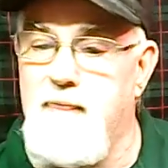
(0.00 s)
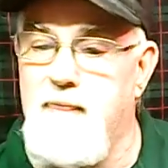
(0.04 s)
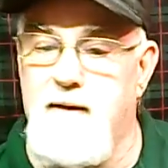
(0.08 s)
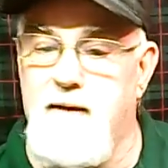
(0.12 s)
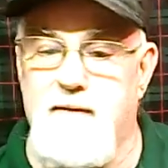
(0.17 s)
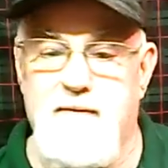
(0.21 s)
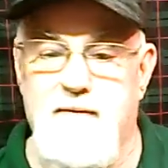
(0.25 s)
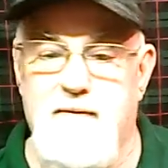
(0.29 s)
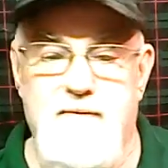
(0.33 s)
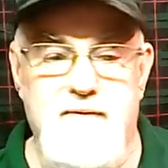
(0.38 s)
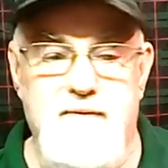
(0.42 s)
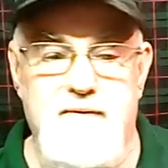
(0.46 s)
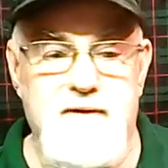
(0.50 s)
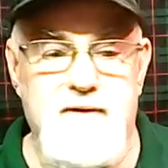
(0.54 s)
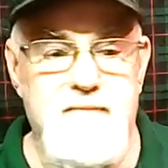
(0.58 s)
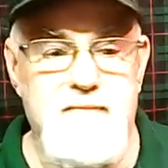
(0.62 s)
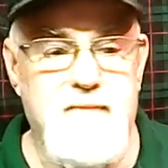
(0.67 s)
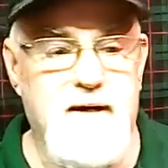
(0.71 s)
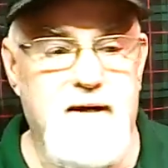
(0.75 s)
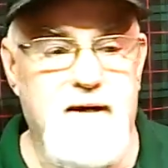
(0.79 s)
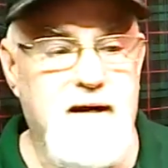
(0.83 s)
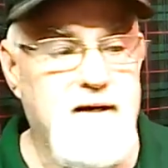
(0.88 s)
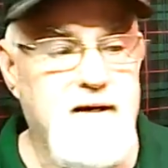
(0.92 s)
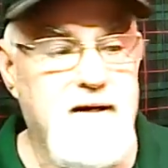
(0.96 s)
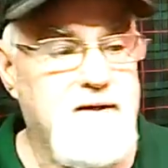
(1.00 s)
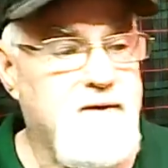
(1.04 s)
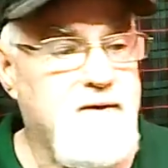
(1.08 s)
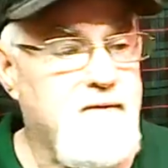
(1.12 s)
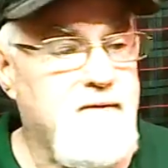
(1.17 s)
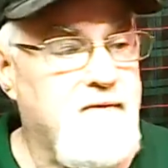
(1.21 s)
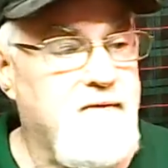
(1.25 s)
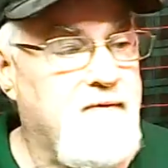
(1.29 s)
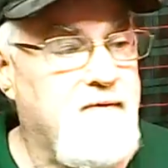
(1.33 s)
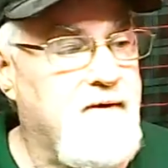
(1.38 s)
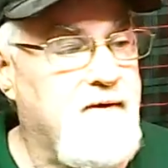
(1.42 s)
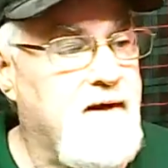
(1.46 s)
You see my head is going
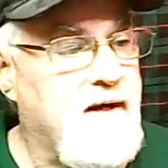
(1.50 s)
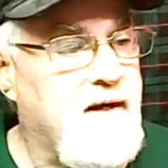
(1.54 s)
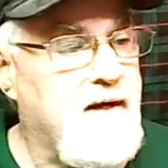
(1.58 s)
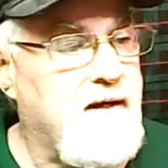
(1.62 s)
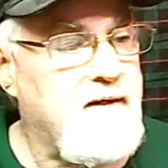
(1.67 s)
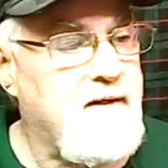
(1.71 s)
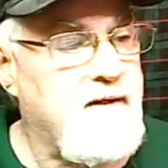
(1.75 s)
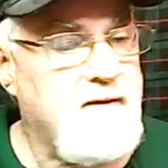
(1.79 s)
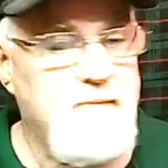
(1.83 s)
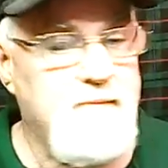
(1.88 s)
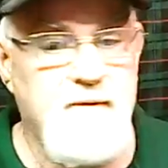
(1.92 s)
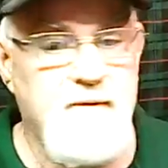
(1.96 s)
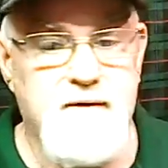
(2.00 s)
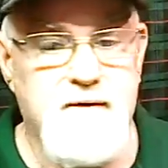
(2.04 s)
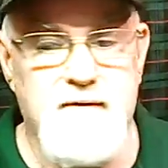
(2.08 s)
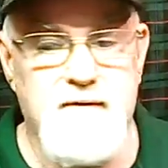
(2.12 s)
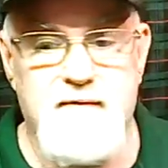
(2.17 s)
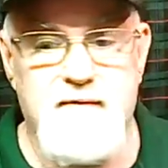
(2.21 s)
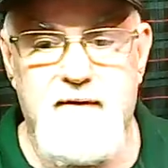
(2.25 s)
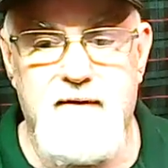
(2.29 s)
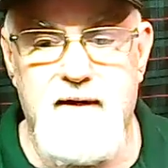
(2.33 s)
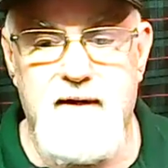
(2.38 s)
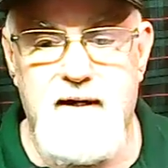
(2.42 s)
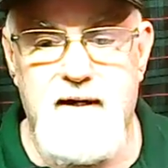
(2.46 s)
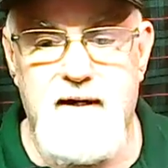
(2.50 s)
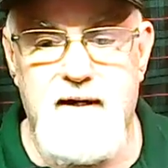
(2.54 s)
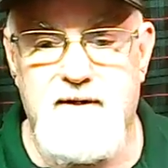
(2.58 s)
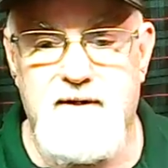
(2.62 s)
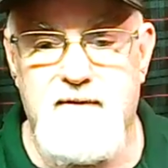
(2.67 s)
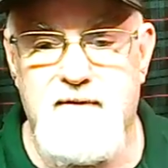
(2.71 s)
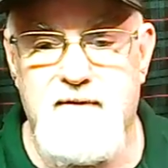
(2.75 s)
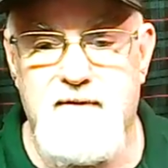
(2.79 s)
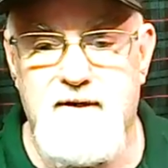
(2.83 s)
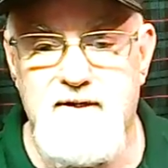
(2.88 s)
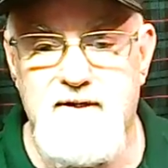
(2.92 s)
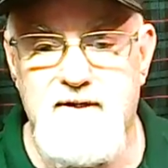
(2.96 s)
over there because I'm looking over there.
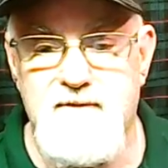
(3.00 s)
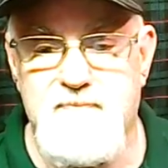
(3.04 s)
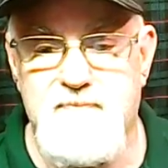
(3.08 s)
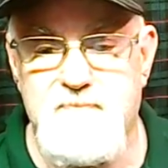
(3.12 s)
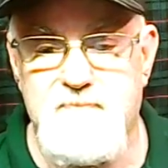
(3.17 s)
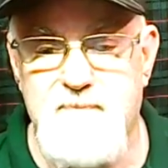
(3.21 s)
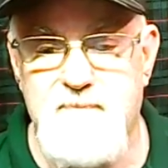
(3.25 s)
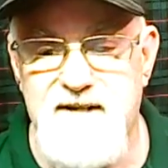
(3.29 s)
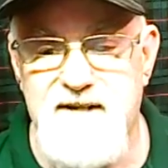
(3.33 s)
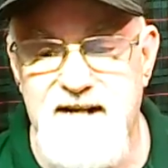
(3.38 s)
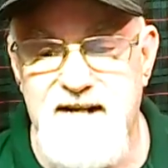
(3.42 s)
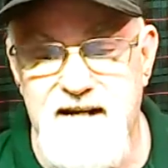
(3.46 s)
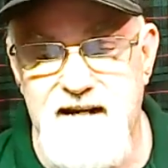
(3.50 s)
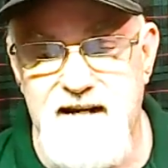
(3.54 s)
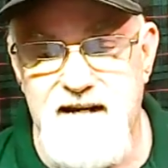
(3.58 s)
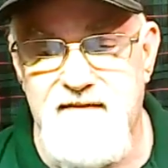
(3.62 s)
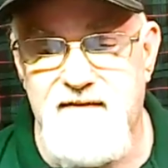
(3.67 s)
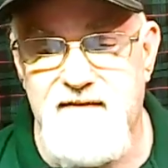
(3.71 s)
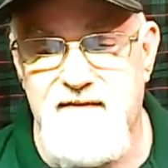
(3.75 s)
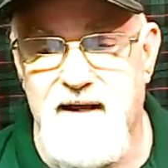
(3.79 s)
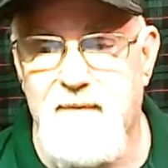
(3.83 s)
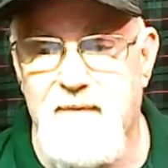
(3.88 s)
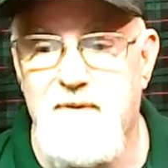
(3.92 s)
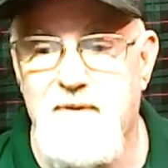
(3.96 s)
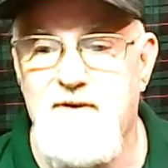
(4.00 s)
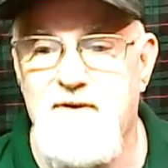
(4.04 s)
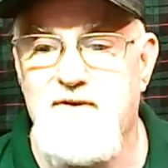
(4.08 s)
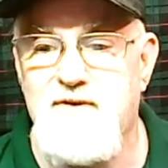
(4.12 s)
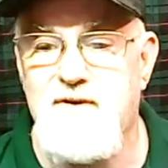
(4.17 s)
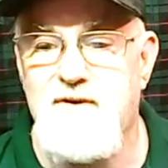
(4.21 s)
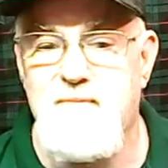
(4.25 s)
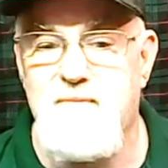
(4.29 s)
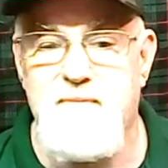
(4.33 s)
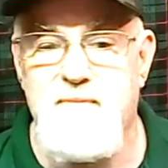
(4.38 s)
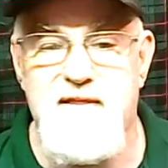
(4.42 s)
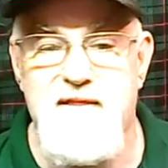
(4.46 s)
So I should believe that one
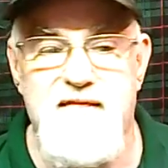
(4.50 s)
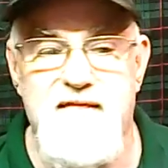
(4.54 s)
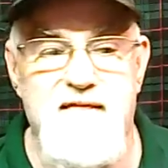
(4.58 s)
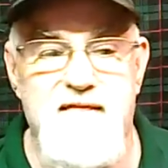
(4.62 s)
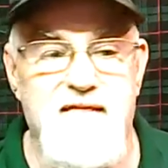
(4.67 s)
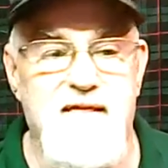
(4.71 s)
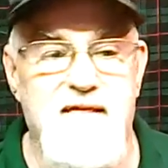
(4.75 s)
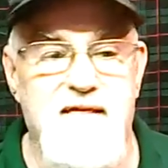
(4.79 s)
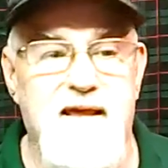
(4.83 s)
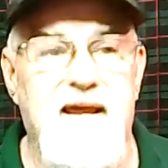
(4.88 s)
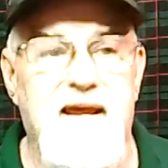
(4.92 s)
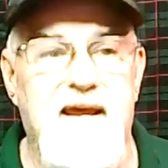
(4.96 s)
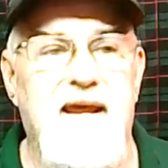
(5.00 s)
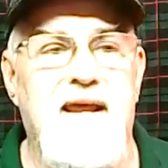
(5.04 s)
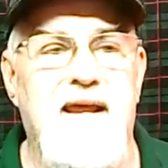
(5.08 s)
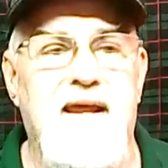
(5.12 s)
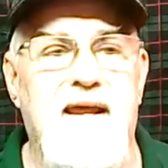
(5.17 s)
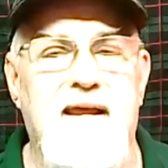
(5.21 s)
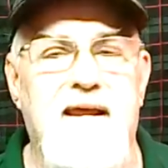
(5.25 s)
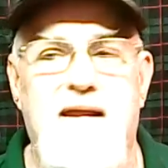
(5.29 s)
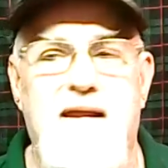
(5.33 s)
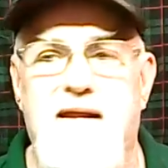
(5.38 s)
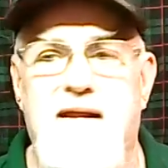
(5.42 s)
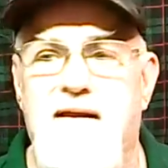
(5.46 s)
should be there.